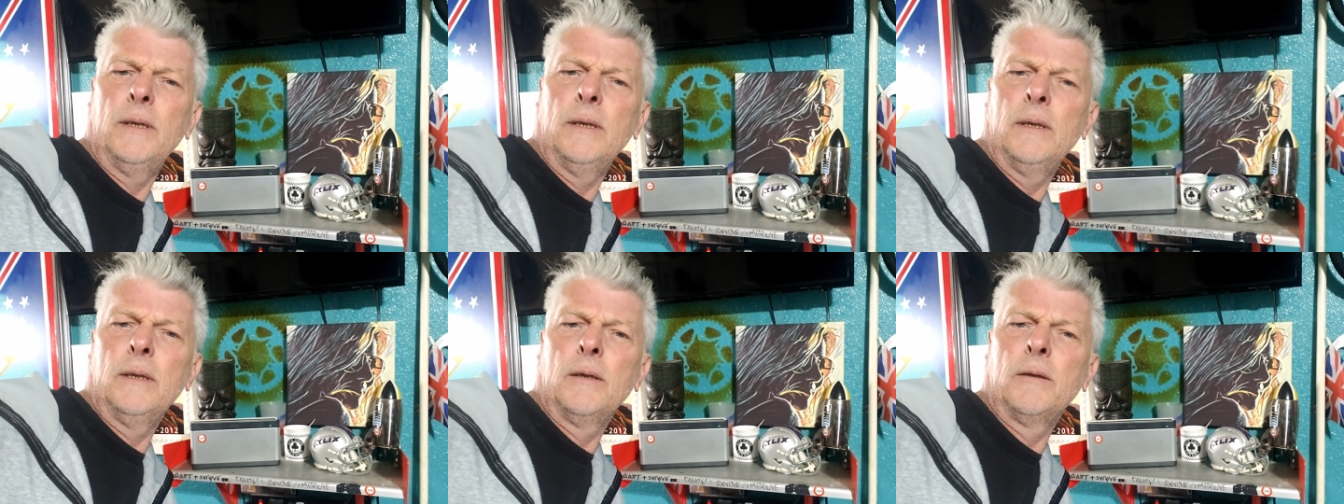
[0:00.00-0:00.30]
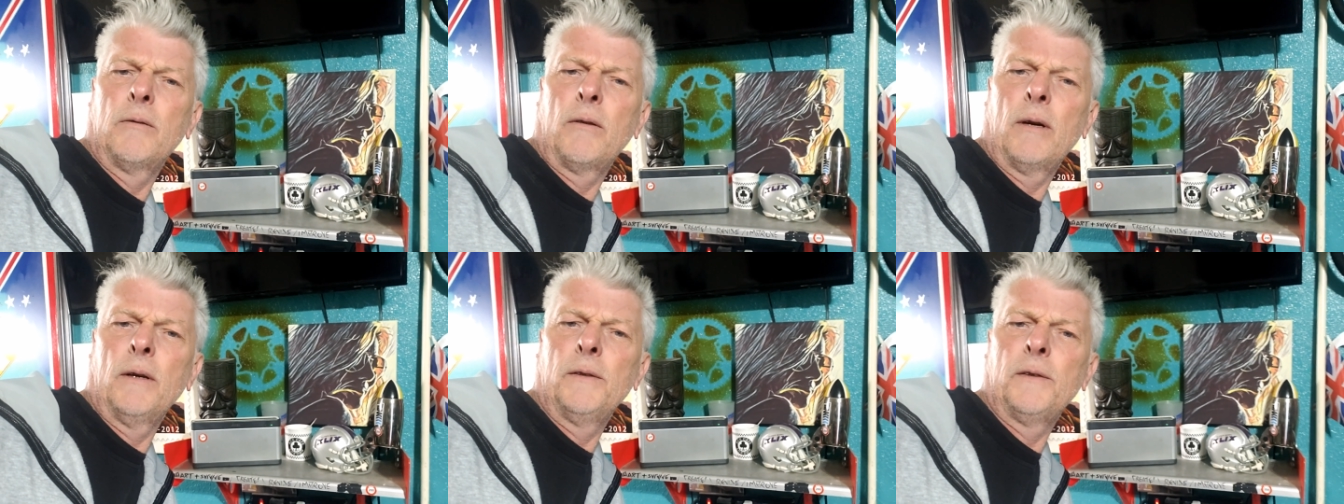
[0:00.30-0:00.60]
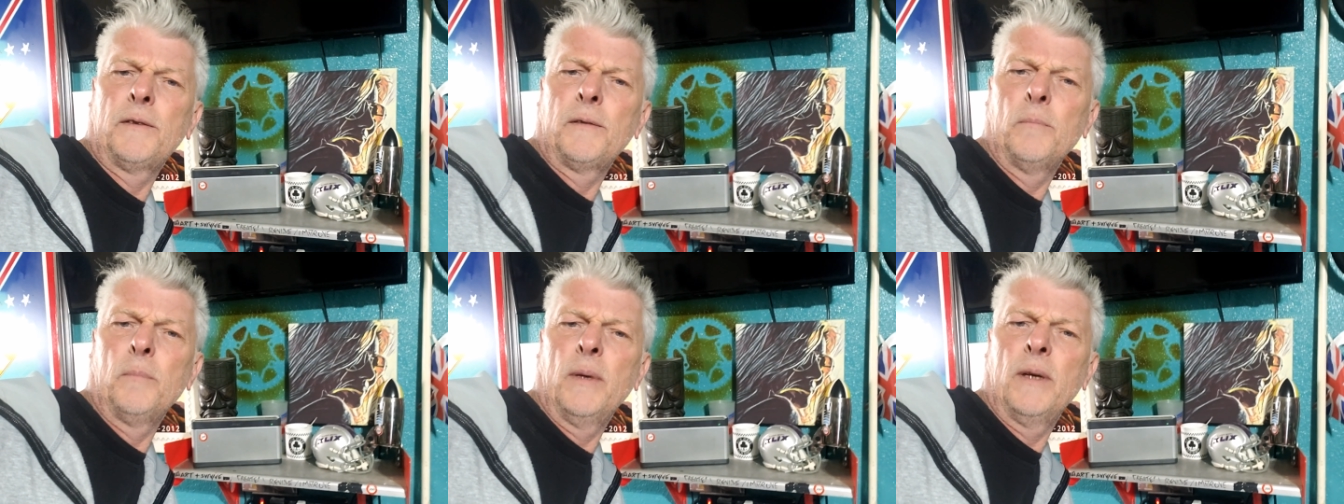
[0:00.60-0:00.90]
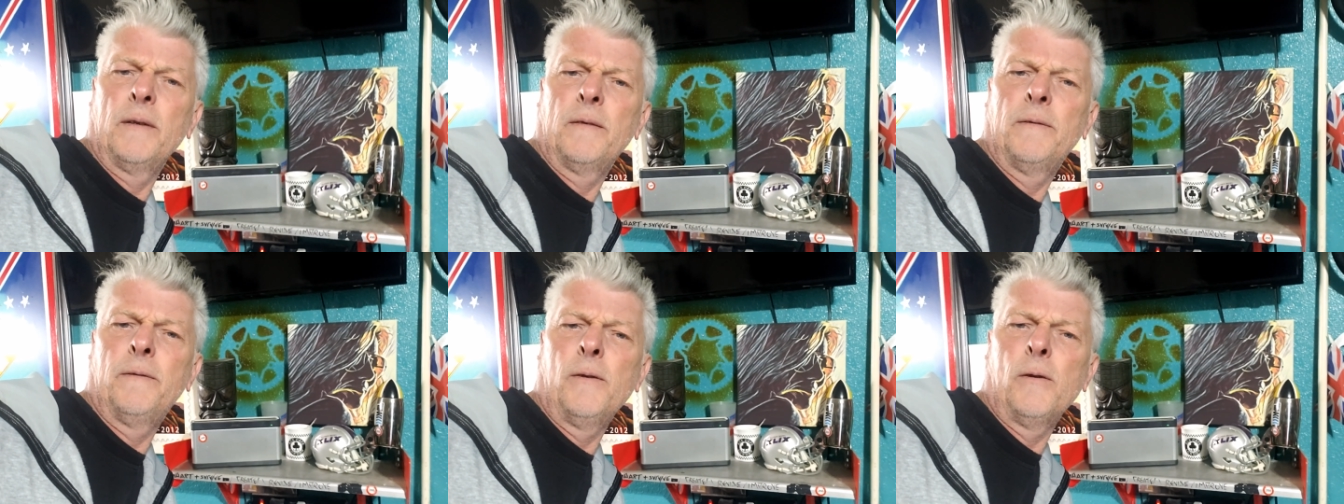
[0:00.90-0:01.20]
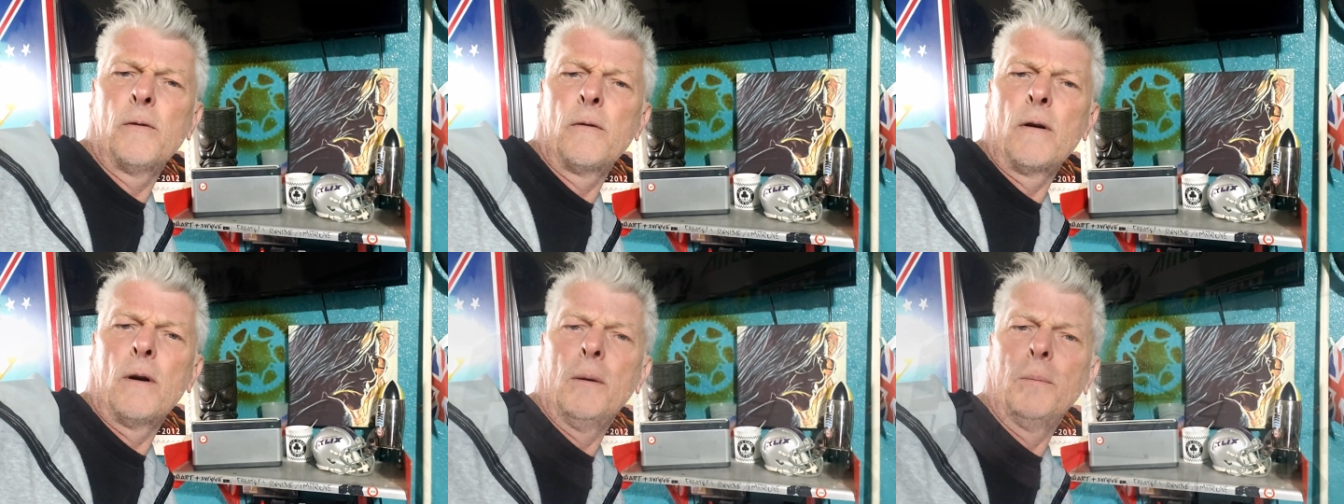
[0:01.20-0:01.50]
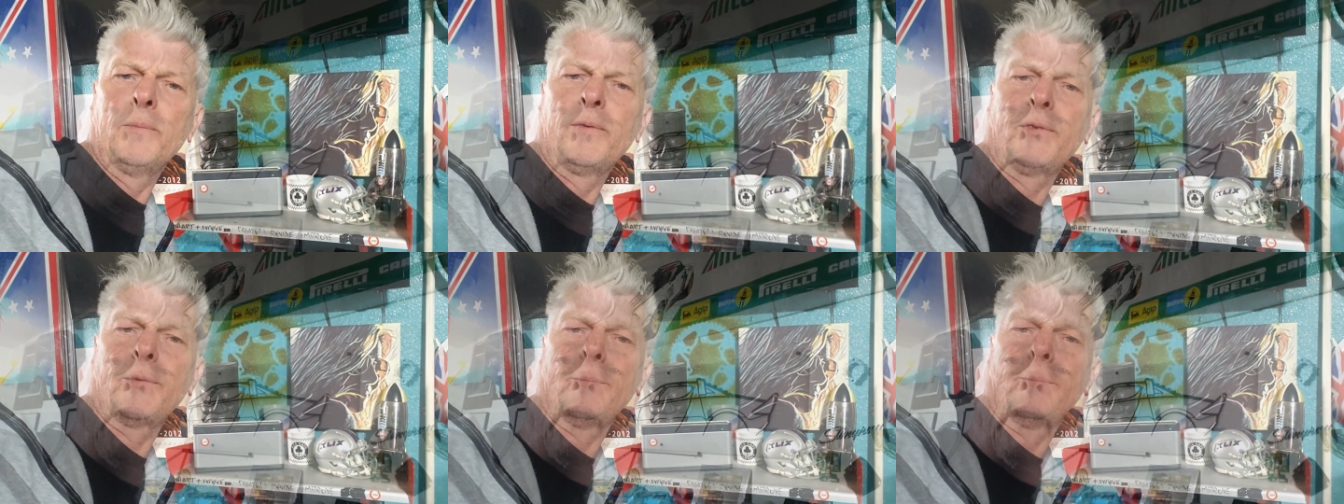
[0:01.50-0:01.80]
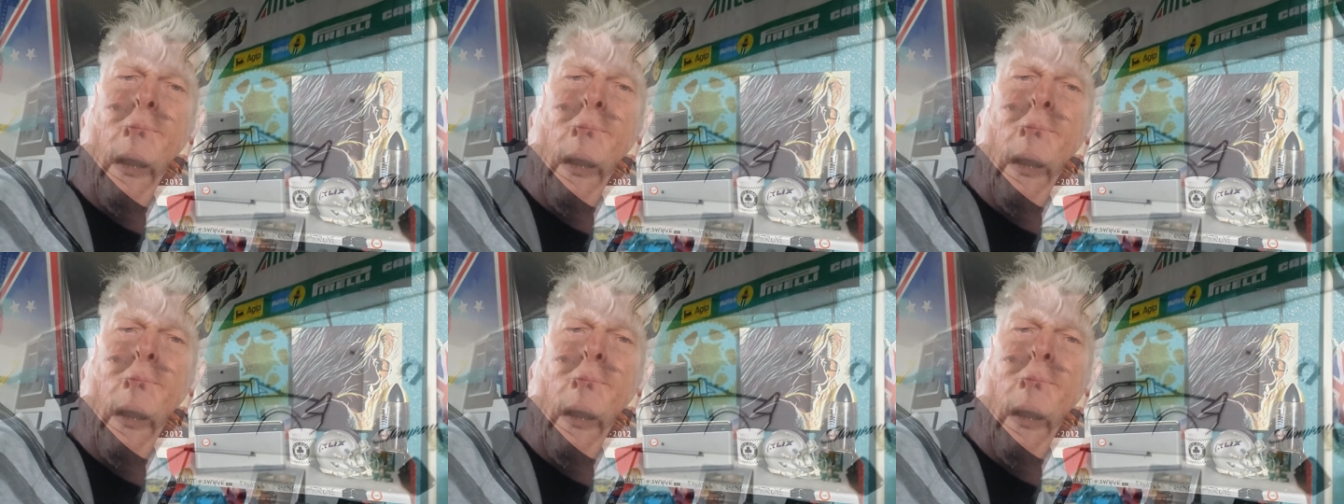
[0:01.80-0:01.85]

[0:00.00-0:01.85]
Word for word: You grow some big forearms.